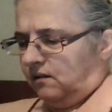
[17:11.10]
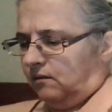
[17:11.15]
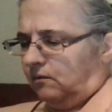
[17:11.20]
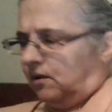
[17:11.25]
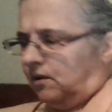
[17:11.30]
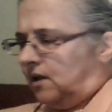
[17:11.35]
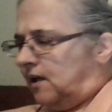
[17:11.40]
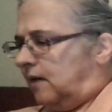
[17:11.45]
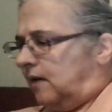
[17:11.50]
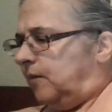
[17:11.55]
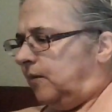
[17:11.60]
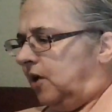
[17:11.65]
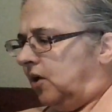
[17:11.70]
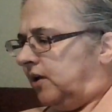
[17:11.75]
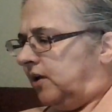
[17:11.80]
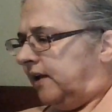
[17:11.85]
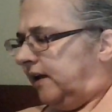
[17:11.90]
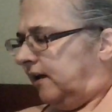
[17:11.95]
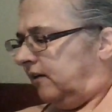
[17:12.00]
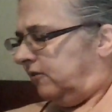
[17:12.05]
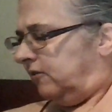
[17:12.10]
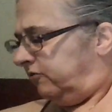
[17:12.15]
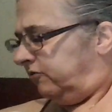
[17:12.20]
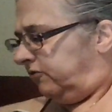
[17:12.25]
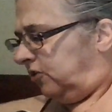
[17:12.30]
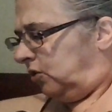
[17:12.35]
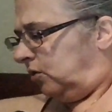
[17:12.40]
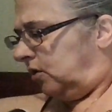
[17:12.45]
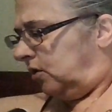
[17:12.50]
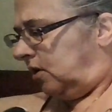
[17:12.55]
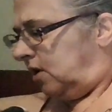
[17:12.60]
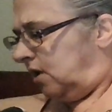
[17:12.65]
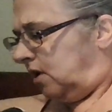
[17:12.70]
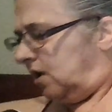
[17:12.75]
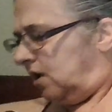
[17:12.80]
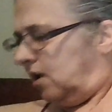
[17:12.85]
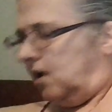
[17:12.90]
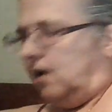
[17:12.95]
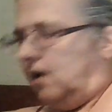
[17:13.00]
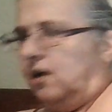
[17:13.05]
what I'm looking for